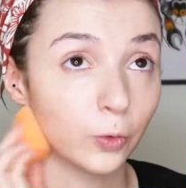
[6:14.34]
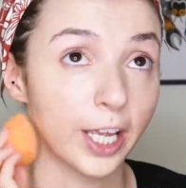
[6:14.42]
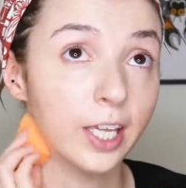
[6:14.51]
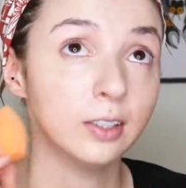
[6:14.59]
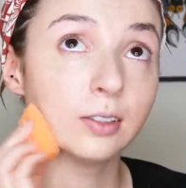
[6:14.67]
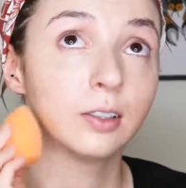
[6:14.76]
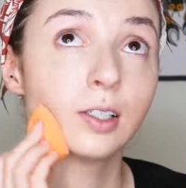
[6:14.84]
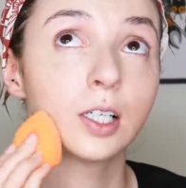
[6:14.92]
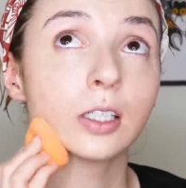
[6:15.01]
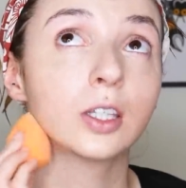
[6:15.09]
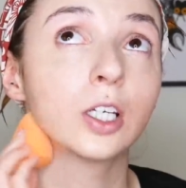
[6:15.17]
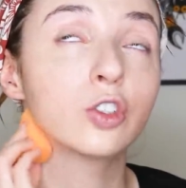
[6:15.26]
Rant,
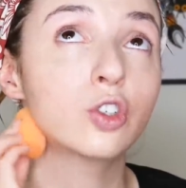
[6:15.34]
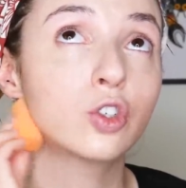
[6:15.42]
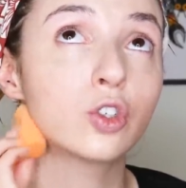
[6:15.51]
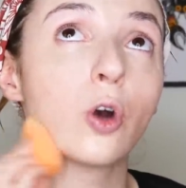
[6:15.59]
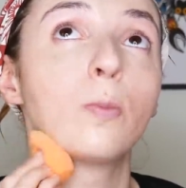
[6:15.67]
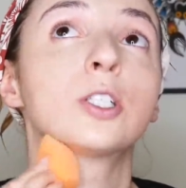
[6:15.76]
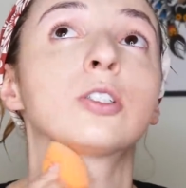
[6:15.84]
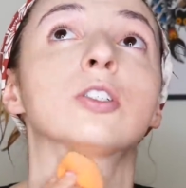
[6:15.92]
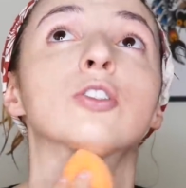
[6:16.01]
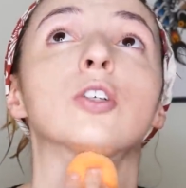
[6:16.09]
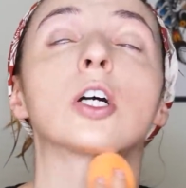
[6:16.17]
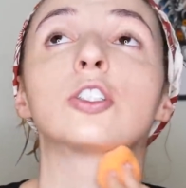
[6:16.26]
there's so much
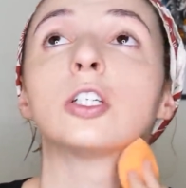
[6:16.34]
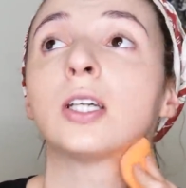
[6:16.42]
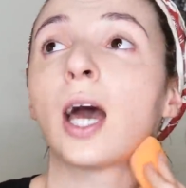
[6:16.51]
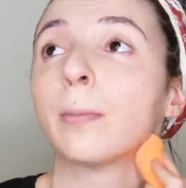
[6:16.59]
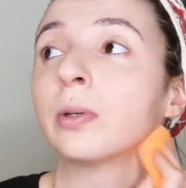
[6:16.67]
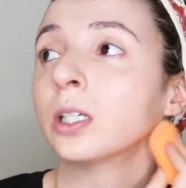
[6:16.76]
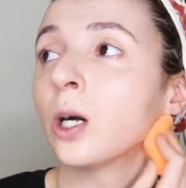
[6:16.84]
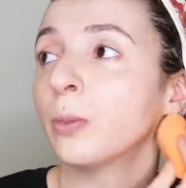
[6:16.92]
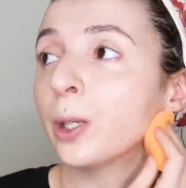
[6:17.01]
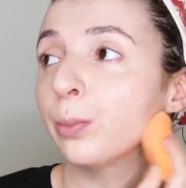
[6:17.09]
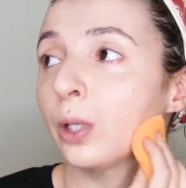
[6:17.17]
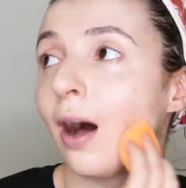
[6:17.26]
construction happening on
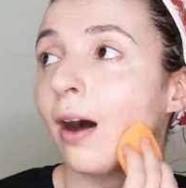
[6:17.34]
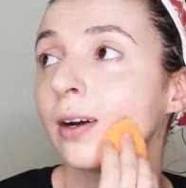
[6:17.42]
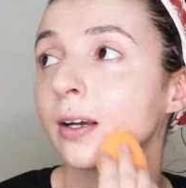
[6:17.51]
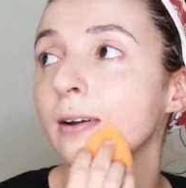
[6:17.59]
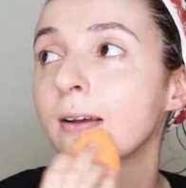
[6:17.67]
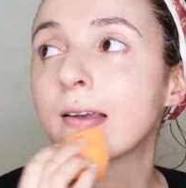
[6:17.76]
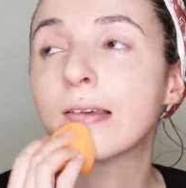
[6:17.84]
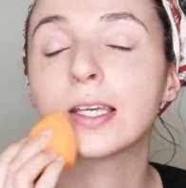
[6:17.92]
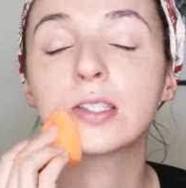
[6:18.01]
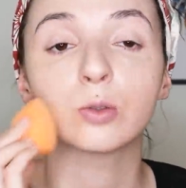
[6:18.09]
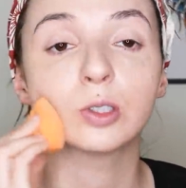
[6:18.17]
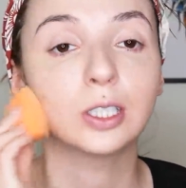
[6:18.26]
my block.
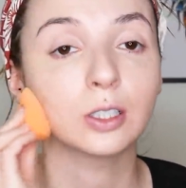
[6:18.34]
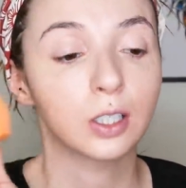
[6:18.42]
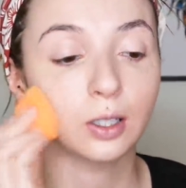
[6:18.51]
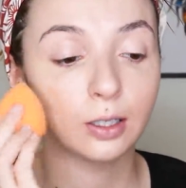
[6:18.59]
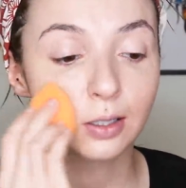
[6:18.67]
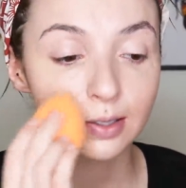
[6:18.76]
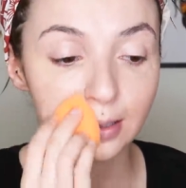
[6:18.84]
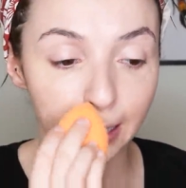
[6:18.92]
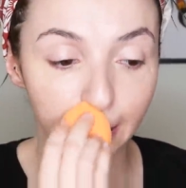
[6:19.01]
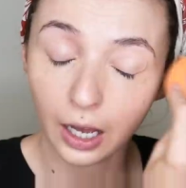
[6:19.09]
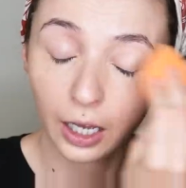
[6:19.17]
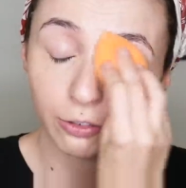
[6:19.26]
It's ridiculous.
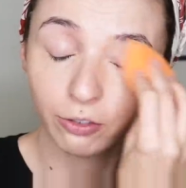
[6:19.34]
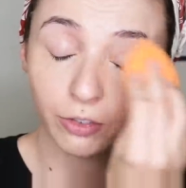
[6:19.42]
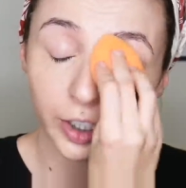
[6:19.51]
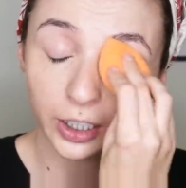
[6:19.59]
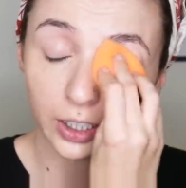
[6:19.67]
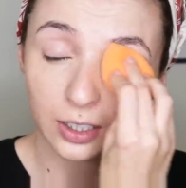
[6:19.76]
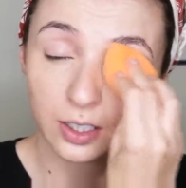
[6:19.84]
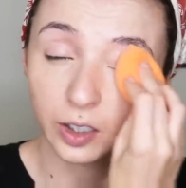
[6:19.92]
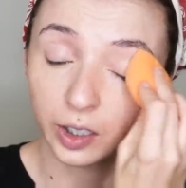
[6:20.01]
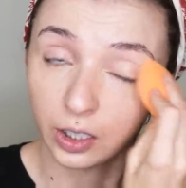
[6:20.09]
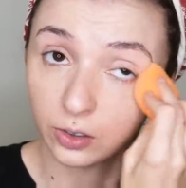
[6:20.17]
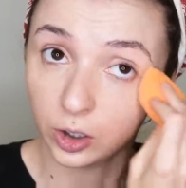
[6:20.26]
Like, I feel like it's
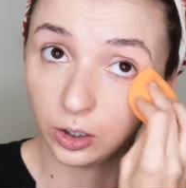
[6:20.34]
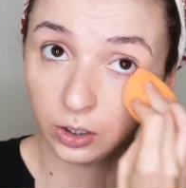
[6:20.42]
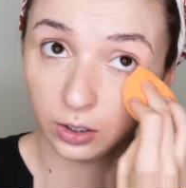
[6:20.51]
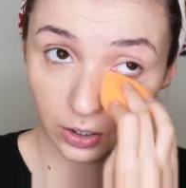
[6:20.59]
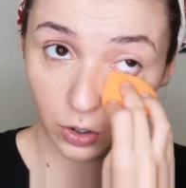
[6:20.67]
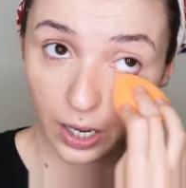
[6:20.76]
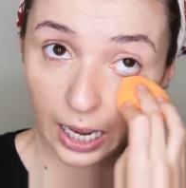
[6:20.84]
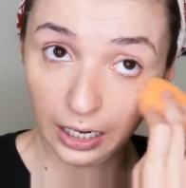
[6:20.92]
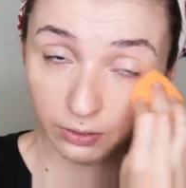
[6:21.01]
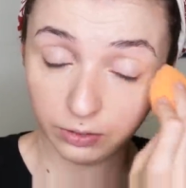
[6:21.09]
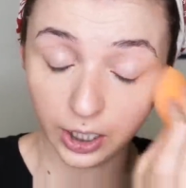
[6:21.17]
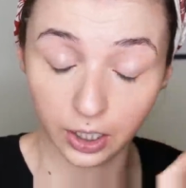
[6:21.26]
illegal to
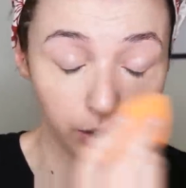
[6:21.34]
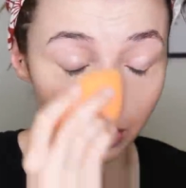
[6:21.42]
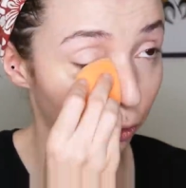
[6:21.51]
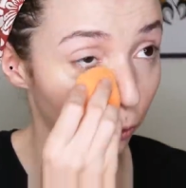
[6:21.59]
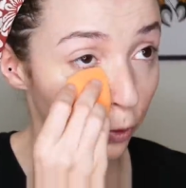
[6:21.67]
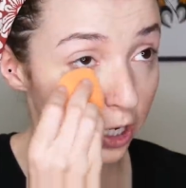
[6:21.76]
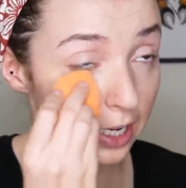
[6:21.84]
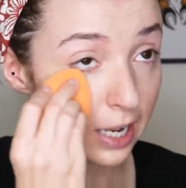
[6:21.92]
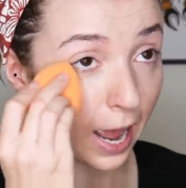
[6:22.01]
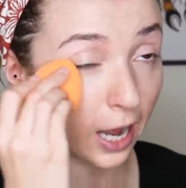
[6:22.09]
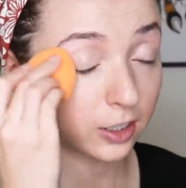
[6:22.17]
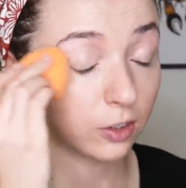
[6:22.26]
have like 3
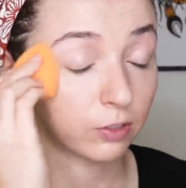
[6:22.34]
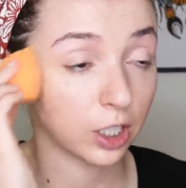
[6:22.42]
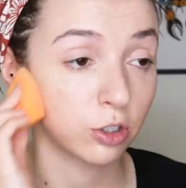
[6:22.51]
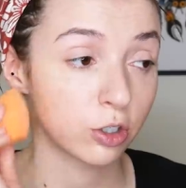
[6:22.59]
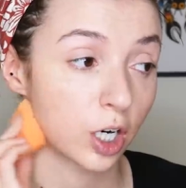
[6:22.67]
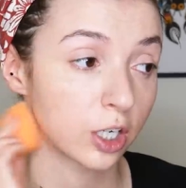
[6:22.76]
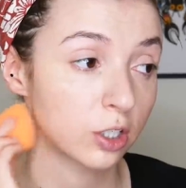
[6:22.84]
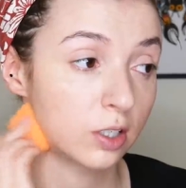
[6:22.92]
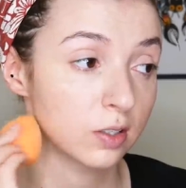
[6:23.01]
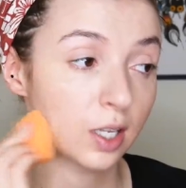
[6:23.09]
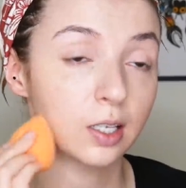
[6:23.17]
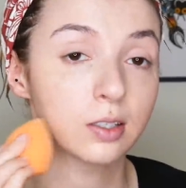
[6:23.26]
active
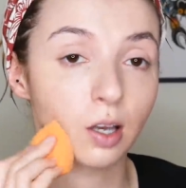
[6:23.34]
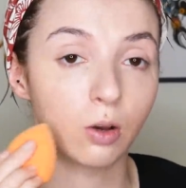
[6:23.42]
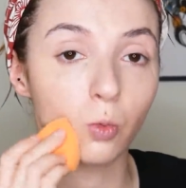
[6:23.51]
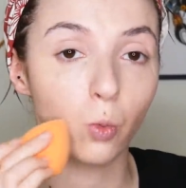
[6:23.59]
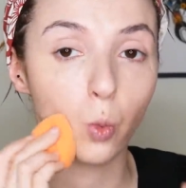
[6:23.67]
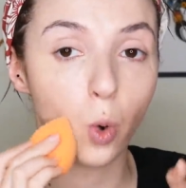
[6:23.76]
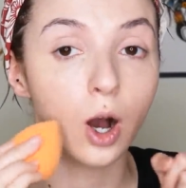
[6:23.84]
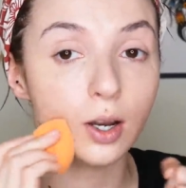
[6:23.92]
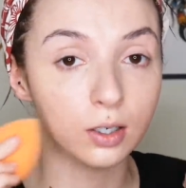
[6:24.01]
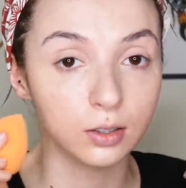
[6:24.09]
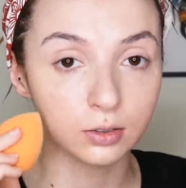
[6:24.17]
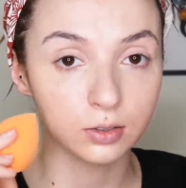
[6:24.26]
construction sites on
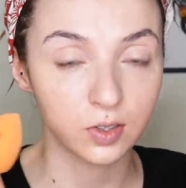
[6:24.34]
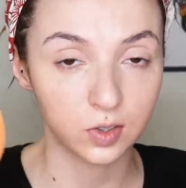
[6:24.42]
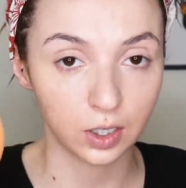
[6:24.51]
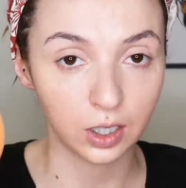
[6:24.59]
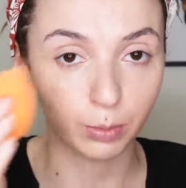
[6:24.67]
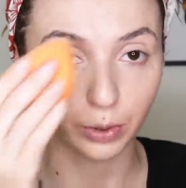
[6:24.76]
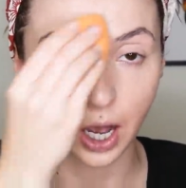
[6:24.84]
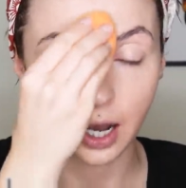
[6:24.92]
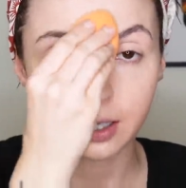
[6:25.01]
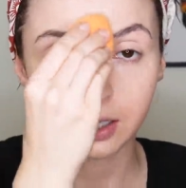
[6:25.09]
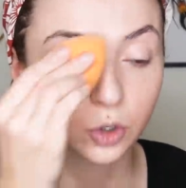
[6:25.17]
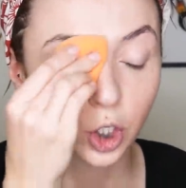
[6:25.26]
one city
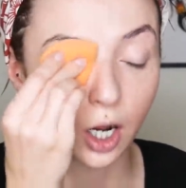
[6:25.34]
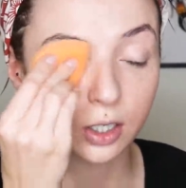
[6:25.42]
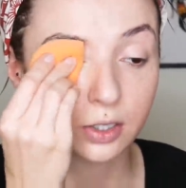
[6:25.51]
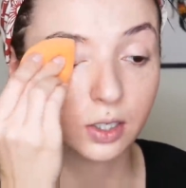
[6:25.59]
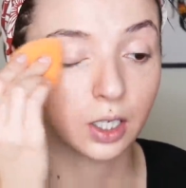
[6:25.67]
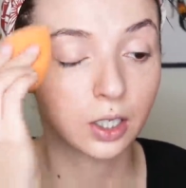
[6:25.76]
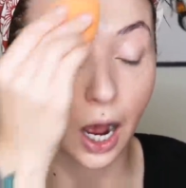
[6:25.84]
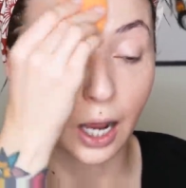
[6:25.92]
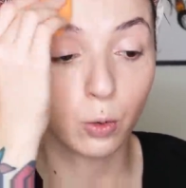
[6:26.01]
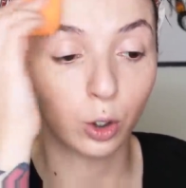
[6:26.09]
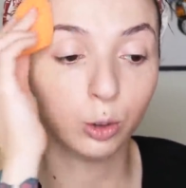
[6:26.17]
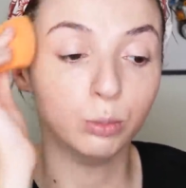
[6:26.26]
block. John is like,
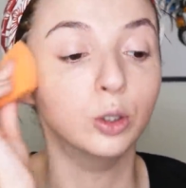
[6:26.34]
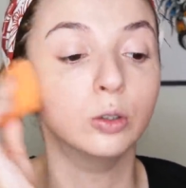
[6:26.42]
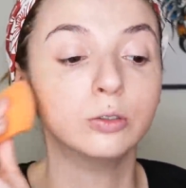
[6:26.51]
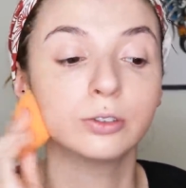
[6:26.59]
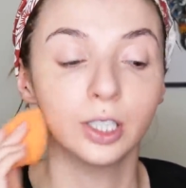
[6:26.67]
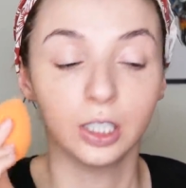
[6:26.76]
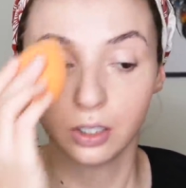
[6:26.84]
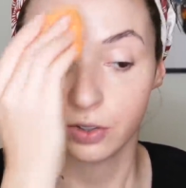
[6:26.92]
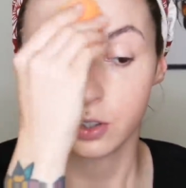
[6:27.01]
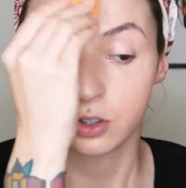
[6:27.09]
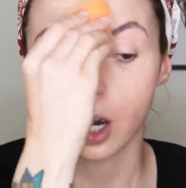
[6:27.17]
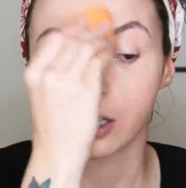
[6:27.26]
I want to move. And
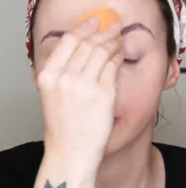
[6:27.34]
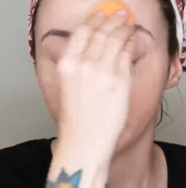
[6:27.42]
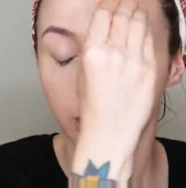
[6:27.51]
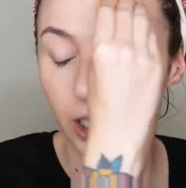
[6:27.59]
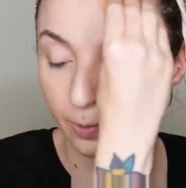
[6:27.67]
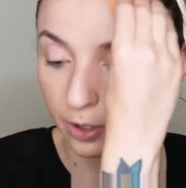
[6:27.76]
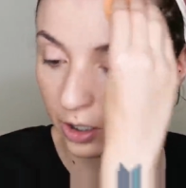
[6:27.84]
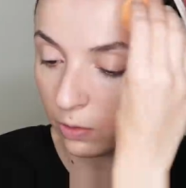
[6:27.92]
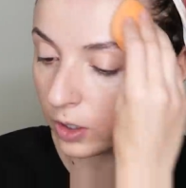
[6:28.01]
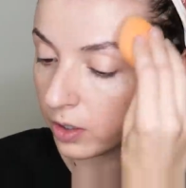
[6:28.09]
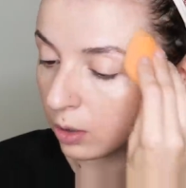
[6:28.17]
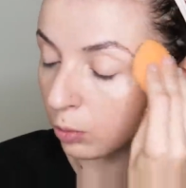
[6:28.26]
he's talked about a neighborhood he
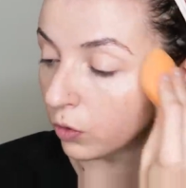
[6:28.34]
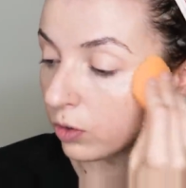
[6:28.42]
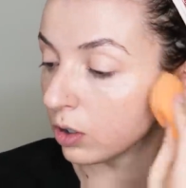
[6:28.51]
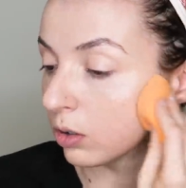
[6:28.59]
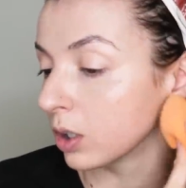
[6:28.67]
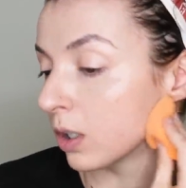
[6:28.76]
wants to move to.